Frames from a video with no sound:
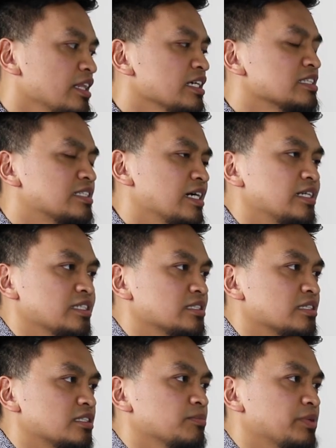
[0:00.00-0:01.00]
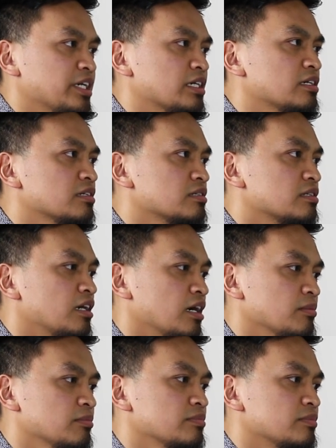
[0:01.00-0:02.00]
I think intent is such a big
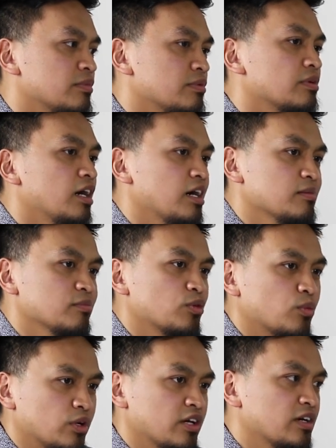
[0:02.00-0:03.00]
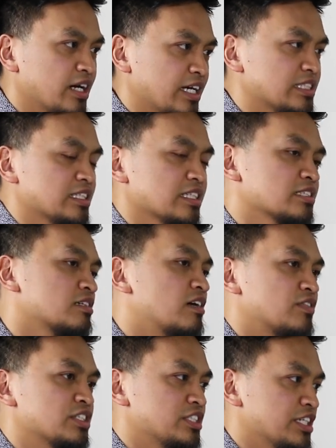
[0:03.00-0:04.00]
um mm-hmm. um word, I guess, in this
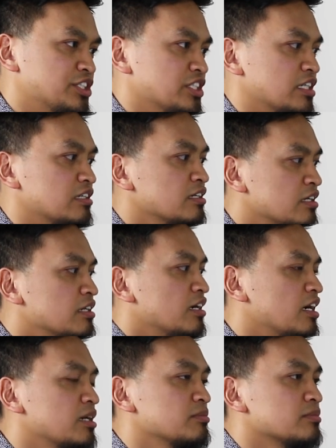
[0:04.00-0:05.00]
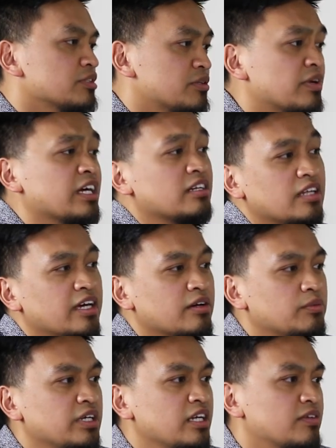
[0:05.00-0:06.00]
conversation. Um you're right.
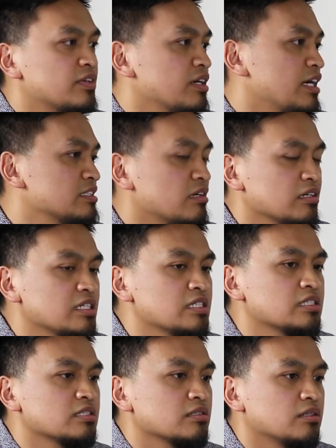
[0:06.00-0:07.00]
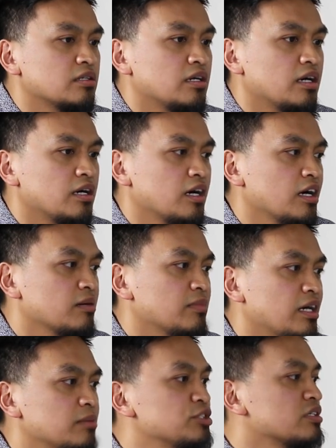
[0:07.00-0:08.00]
Like, we never, as long as Um,
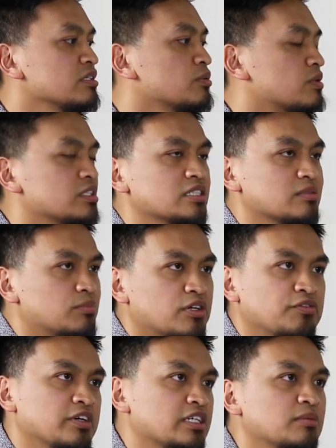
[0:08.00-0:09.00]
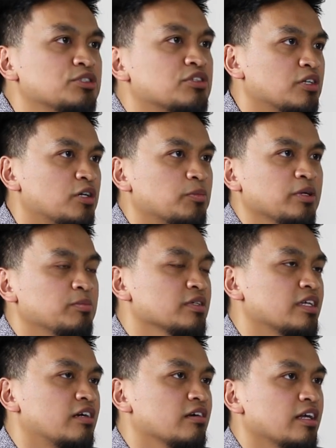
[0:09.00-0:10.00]
and I'm sure the world isn't perfect. I'm there are
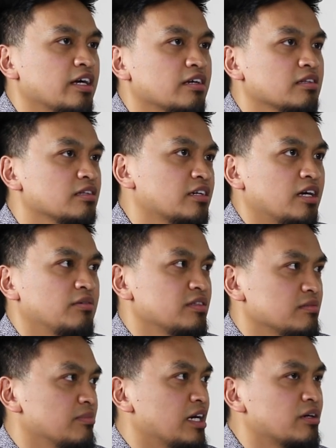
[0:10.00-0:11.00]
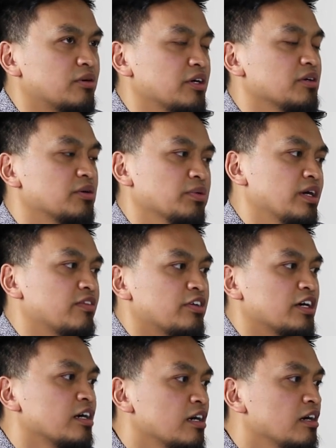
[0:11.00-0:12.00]
people that are like, look at my choreo or
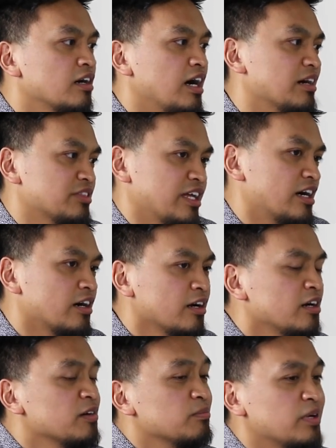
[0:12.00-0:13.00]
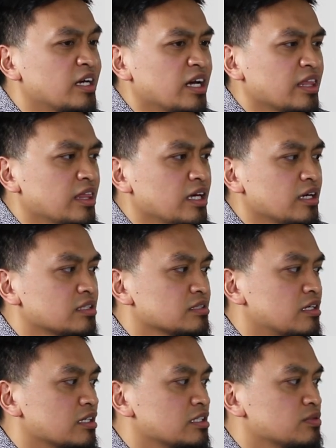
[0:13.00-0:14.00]
whatever mm-hmm. out there. But I think as
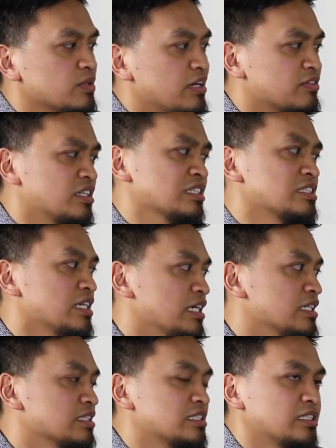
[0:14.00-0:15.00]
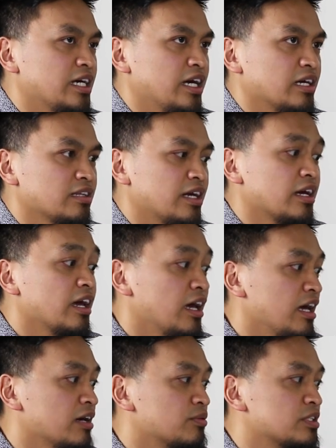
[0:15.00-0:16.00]
long as we have good intent in saying like,
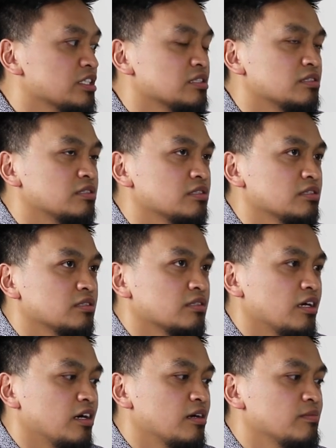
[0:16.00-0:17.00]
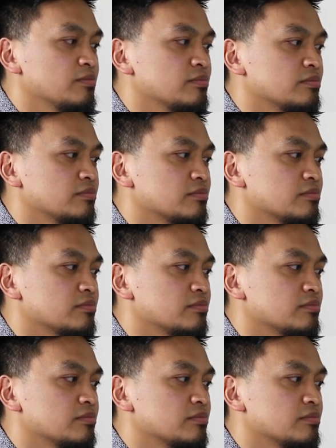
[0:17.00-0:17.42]
hey, we're just um,